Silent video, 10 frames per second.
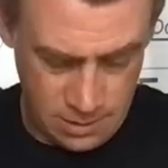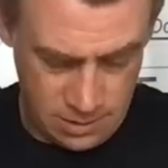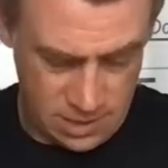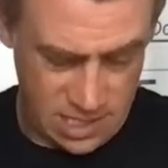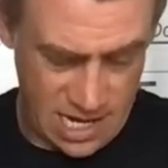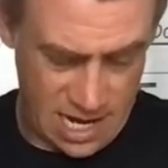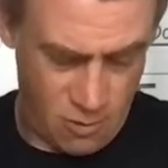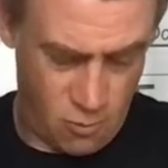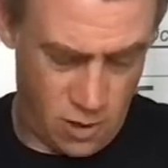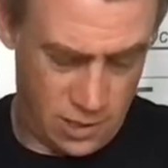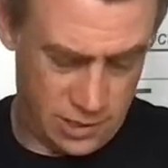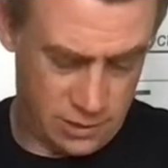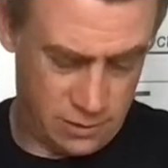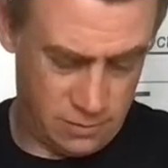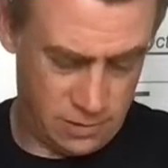So now what I
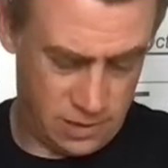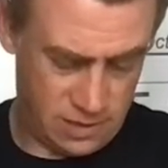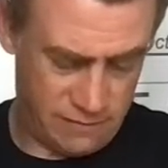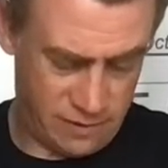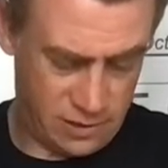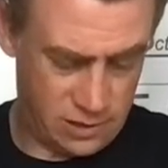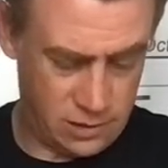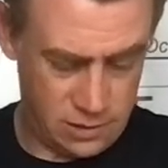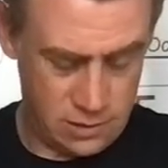do, if I can